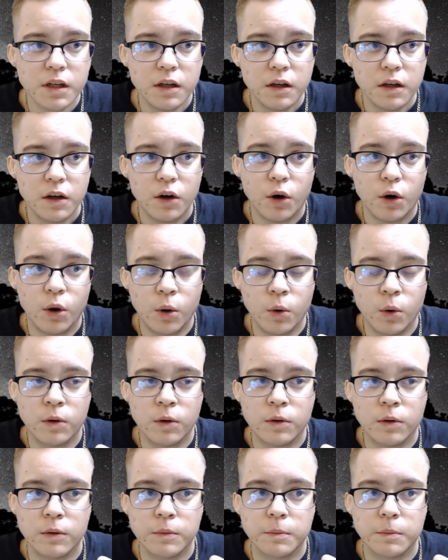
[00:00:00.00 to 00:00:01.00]

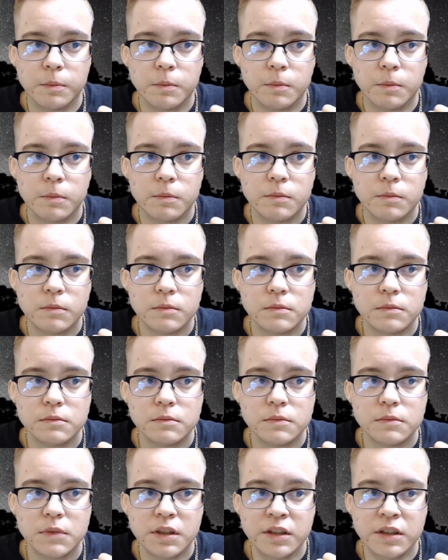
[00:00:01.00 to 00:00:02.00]
um
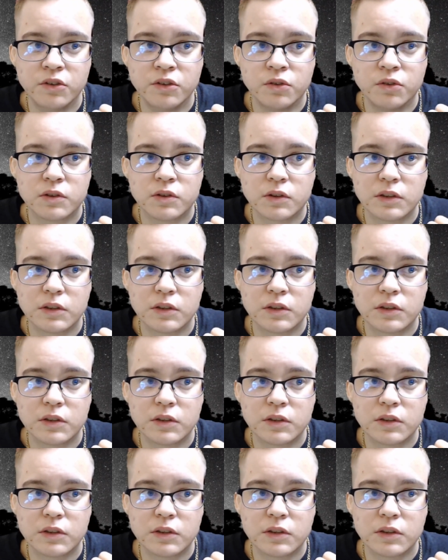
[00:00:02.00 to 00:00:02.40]
is